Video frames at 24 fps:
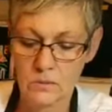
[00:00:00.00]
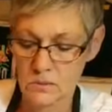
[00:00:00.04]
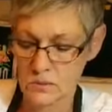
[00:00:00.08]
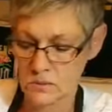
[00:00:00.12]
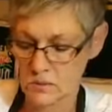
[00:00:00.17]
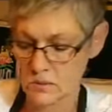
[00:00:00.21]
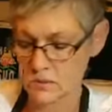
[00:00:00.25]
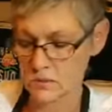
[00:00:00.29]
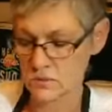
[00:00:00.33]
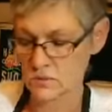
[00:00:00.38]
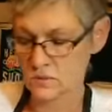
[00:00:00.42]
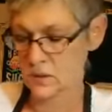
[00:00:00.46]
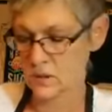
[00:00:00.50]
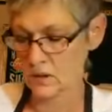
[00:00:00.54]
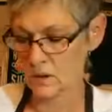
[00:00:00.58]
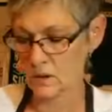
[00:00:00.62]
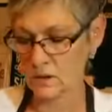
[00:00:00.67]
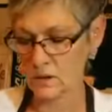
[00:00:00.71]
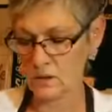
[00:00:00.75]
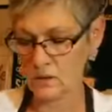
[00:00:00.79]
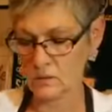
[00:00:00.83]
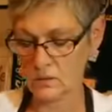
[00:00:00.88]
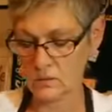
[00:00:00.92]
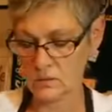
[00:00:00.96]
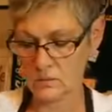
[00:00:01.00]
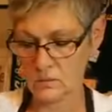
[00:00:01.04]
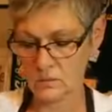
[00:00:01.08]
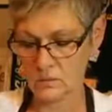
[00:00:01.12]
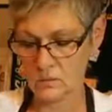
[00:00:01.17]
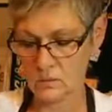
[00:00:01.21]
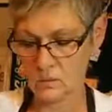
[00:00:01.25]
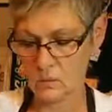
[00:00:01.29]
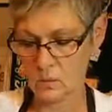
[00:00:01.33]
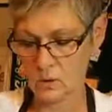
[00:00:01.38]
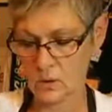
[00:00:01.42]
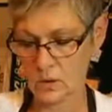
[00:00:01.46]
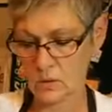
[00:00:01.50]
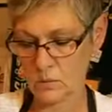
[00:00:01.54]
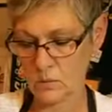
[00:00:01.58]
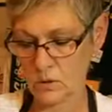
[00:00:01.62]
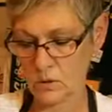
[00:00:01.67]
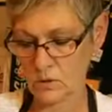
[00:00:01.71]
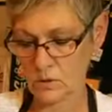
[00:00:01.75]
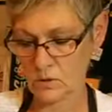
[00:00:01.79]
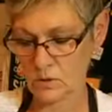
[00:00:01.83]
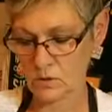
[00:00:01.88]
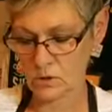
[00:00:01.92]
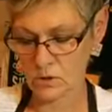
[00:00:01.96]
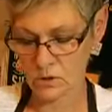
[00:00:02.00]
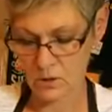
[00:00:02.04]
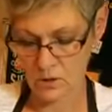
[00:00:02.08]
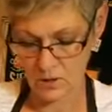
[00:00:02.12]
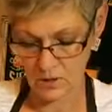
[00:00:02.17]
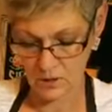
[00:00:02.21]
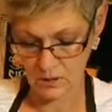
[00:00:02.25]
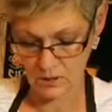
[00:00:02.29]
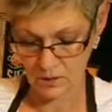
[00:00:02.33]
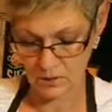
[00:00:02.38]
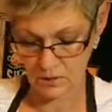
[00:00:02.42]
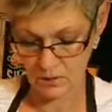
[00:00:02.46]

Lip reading: decide what I'm gonna chalk,